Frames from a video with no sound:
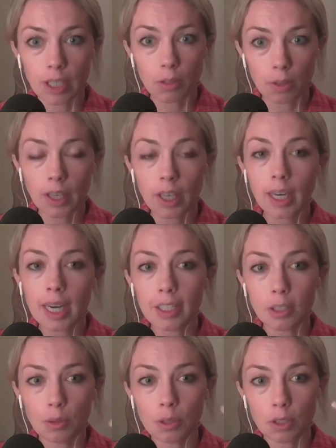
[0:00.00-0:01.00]
So there are kind of
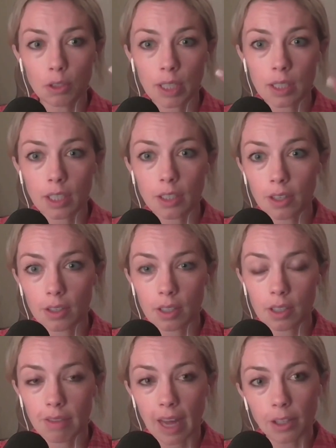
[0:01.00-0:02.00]
two constraints here. There's the
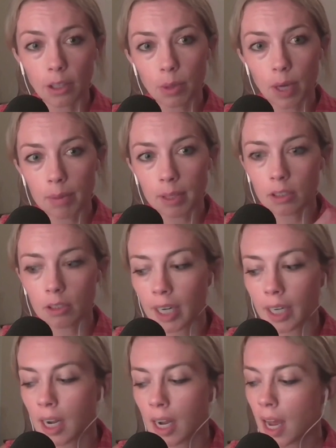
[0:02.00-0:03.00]
value prop
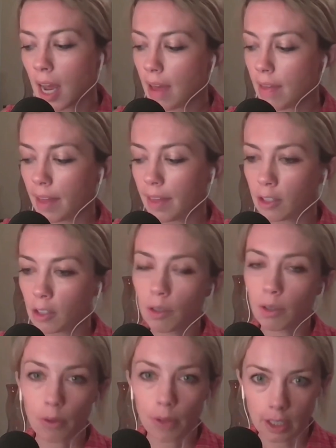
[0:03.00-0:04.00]
constraint, and then there's the
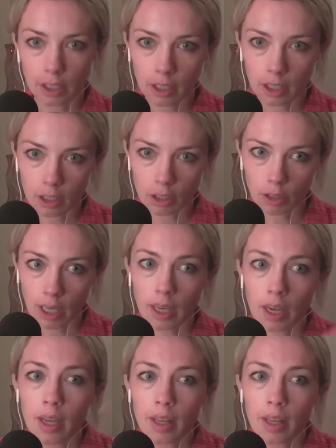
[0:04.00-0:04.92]
growth engine constraint.